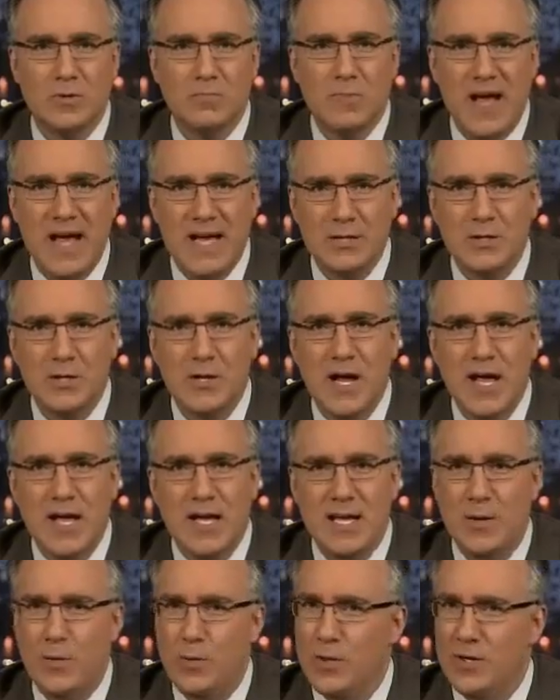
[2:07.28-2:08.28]
But Pastor
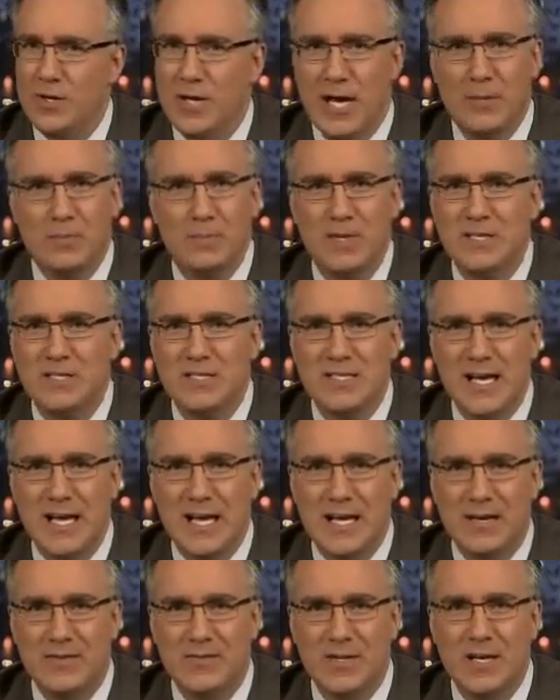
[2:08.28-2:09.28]
Hagee would not be
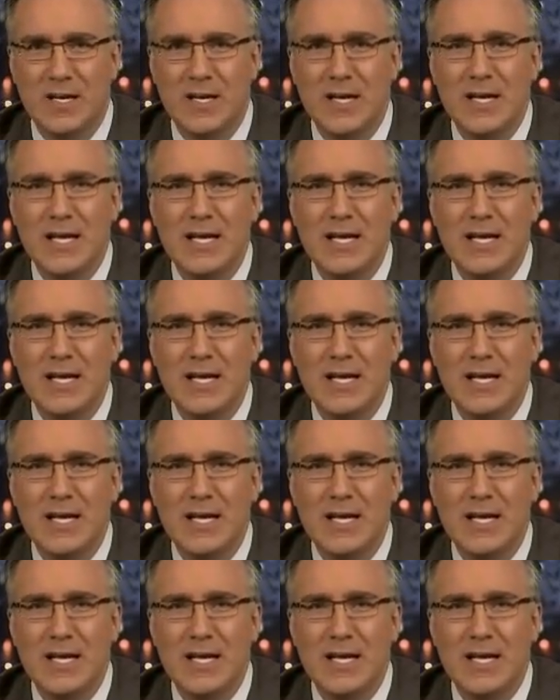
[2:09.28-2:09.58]
saved.